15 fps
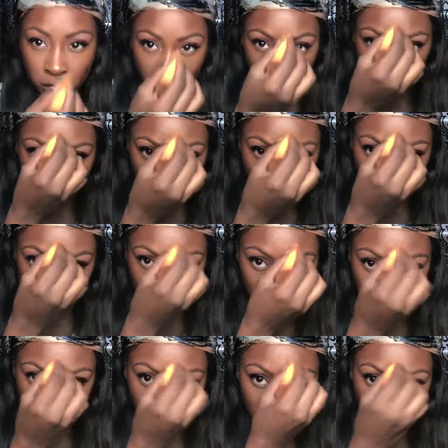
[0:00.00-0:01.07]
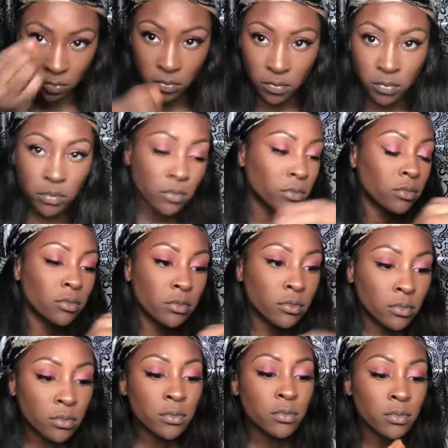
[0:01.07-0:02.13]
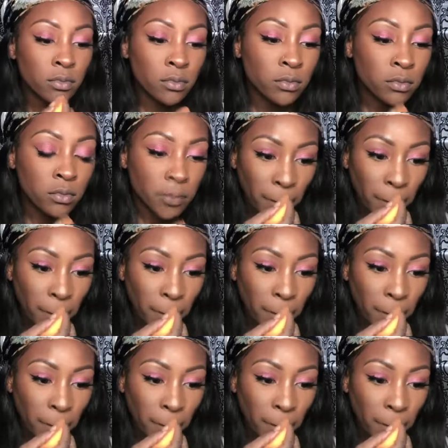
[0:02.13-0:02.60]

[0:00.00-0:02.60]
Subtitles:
my cupid's bow and a little bit on my forehead.